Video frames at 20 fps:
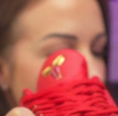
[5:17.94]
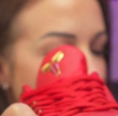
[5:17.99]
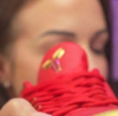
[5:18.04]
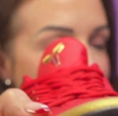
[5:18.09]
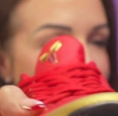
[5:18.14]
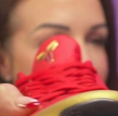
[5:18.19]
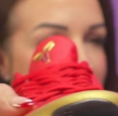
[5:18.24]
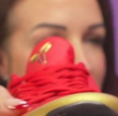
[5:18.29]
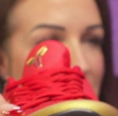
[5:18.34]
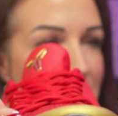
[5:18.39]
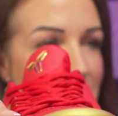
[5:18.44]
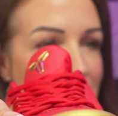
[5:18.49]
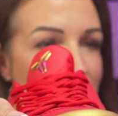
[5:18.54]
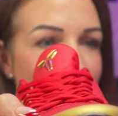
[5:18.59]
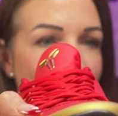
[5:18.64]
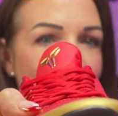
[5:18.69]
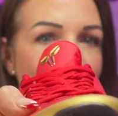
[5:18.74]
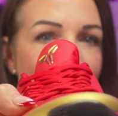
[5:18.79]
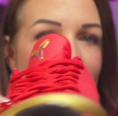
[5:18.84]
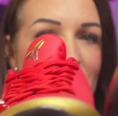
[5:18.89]
And then
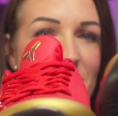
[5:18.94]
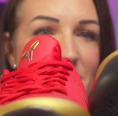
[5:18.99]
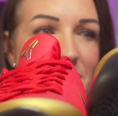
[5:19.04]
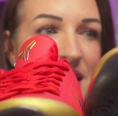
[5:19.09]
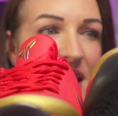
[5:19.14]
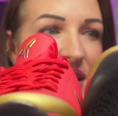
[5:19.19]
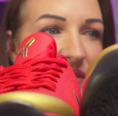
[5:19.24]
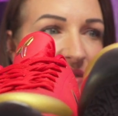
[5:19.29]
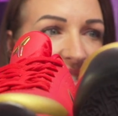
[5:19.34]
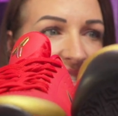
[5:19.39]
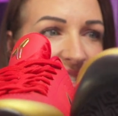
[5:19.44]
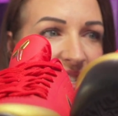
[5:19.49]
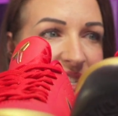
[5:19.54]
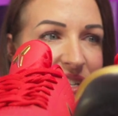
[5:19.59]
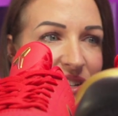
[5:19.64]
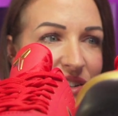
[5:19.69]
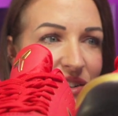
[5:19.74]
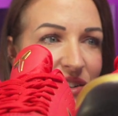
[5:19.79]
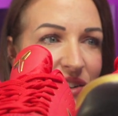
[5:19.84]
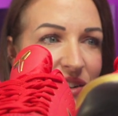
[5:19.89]
on the left
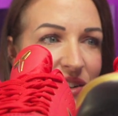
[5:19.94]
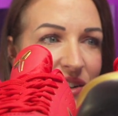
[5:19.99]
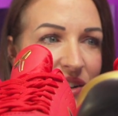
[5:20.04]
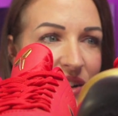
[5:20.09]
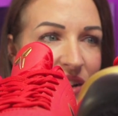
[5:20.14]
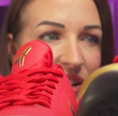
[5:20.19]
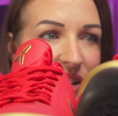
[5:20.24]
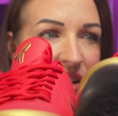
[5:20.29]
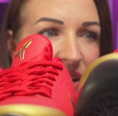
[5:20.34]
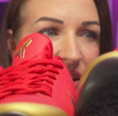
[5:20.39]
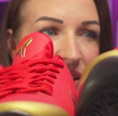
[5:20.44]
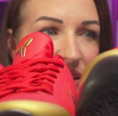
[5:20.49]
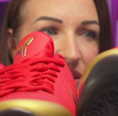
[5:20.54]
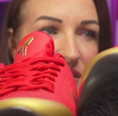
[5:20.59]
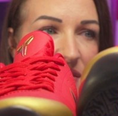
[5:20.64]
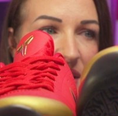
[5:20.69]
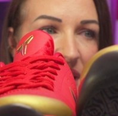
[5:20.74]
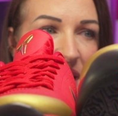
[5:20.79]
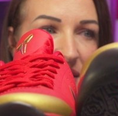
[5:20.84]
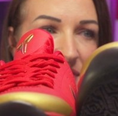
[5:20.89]
sneaker, you
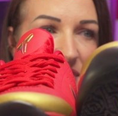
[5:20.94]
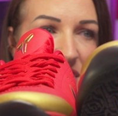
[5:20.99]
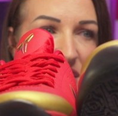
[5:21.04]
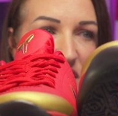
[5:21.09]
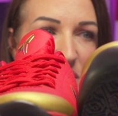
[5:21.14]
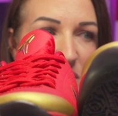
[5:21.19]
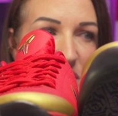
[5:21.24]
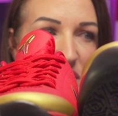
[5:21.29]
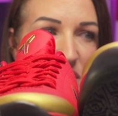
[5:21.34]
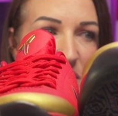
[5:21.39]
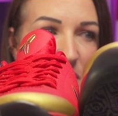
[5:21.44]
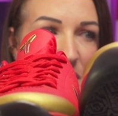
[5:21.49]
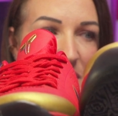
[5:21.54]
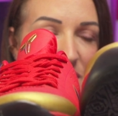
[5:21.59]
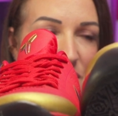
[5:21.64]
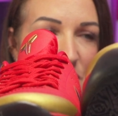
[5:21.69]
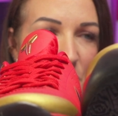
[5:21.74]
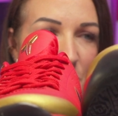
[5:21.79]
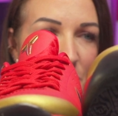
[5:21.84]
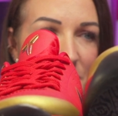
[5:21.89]
have the number
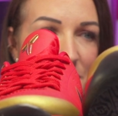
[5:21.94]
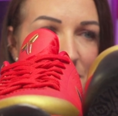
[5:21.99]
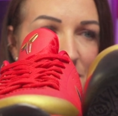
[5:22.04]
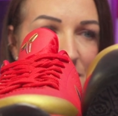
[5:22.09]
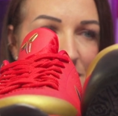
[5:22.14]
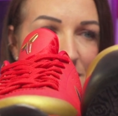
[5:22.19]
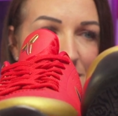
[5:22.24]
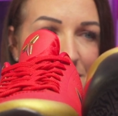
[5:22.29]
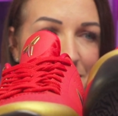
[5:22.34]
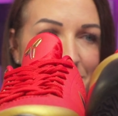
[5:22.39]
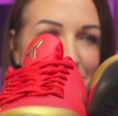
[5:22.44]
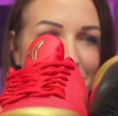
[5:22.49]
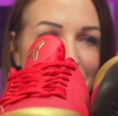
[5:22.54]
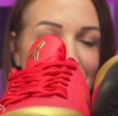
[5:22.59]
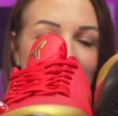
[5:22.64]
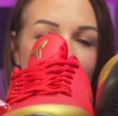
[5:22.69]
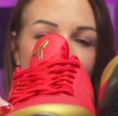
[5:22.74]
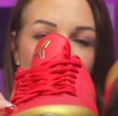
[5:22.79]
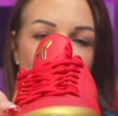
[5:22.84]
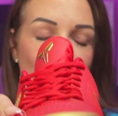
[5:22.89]
24.
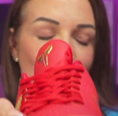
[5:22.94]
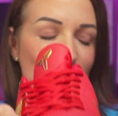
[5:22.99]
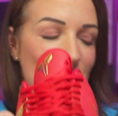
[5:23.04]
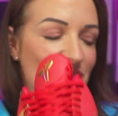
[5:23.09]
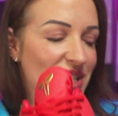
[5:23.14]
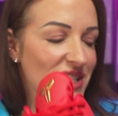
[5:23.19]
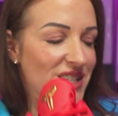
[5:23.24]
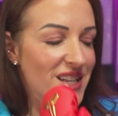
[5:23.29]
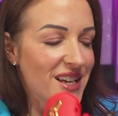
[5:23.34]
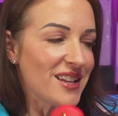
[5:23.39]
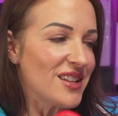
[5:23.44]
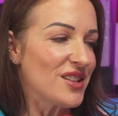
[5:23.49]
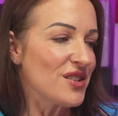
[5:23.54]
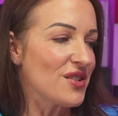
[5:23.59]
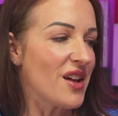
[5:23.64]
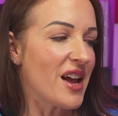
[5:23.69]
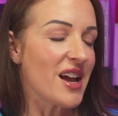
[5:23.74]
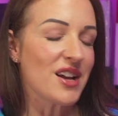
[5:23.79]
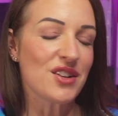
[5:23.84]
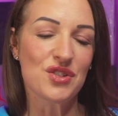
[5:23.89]
So it's just like a little
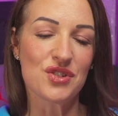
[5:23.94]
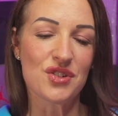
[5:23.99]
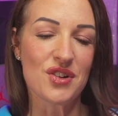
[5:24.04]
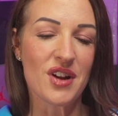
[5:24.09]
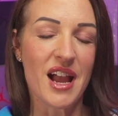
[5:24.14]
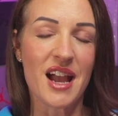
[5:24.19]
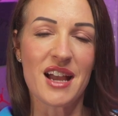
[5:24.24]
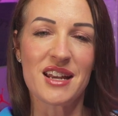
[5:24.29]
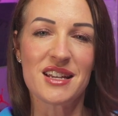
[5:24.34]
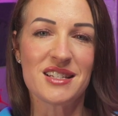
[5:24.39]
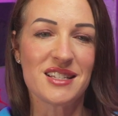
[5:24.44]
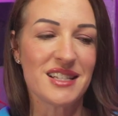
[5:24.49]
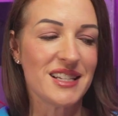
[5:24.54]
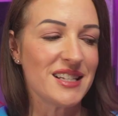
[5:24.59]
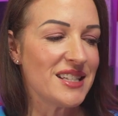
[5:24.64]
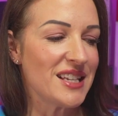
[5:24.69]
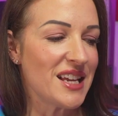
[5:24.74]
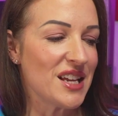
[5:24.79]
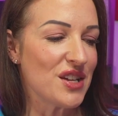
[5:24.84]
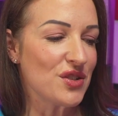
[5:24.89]
extra added
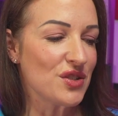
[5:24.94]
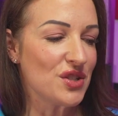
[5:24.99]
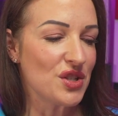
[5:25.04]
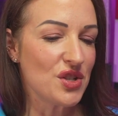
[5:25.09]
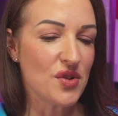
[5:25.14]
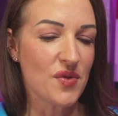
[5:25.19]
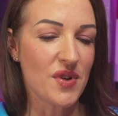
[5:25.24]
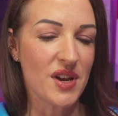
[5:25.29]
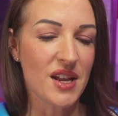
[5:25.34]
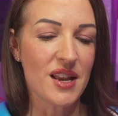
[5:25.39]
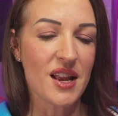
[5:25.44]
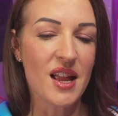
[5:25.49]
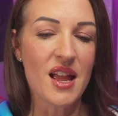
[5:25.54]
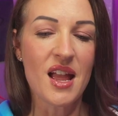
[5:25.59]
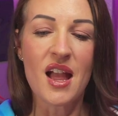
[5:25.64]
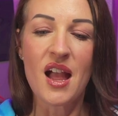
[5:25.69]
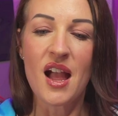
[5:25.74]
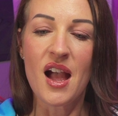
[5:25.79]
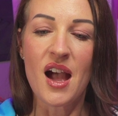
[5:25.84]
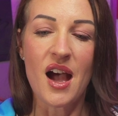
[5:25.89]
detail to it.
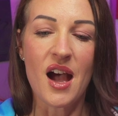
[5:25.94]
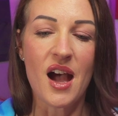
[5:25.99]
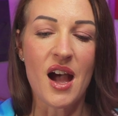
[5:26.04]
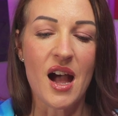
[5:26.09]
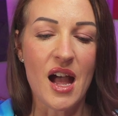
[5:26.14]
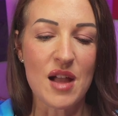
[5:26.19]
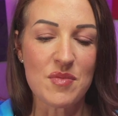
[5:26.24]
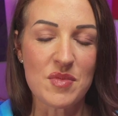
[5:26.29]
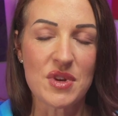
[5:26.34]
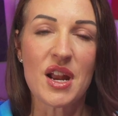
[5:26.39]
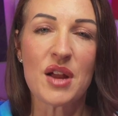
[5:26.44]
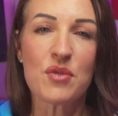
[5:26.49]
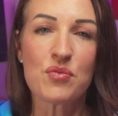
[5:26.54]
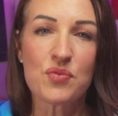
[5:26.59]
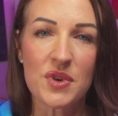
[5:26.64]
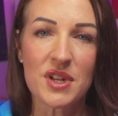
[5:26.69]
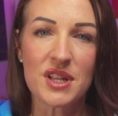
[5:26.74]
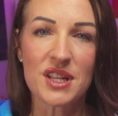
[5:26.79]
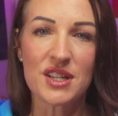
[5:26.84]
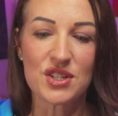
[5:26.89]
I mean, I
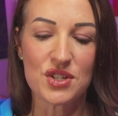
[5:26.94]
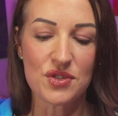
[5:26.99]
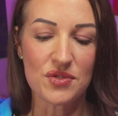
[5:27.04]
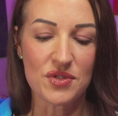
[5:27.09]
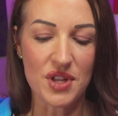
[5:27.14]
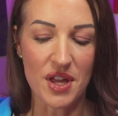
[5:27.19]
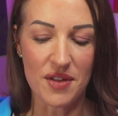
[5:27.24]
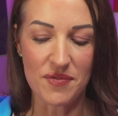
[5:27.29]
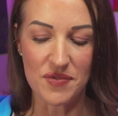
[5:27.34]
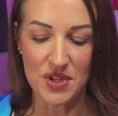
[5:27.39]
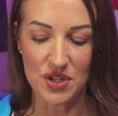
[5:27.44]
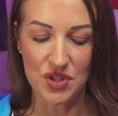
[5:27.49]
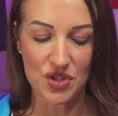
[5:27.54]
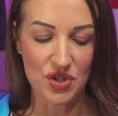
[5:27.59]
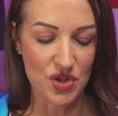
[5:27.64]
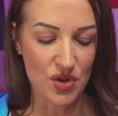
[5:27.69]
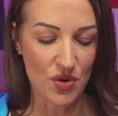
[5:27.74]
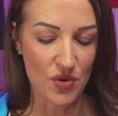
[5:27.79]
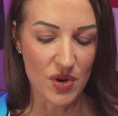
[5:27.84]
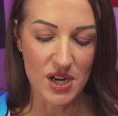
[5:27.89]
really do love this
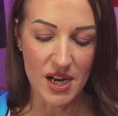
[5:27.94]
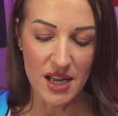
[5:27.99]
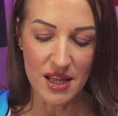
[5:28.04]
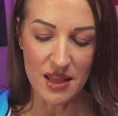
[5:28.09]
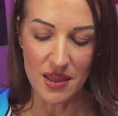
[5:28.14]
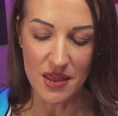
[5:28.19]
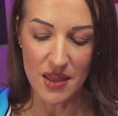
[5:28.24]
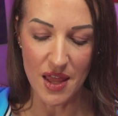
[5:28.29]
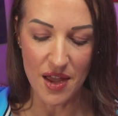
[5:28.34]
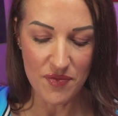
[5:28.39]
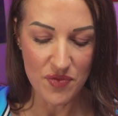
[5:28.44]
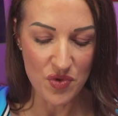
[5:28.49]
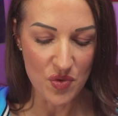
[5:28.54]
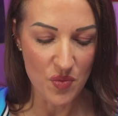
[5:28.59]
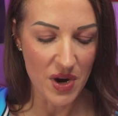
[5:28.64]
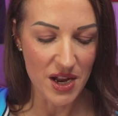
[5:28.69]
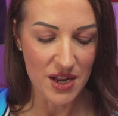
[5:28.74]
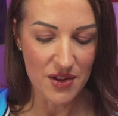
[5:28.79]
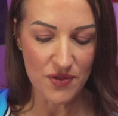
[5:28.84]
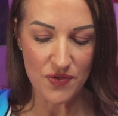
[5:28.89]
shoe, and I love the
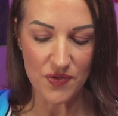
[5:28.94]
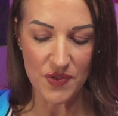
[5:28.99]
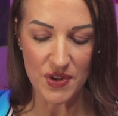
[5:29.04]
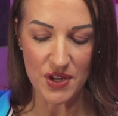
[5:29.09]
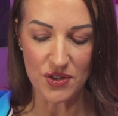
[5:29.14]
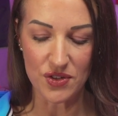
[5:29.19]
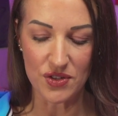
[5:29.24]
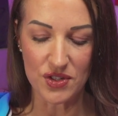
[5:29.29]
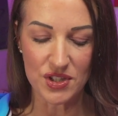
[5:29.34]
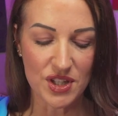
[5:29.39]
way it feels.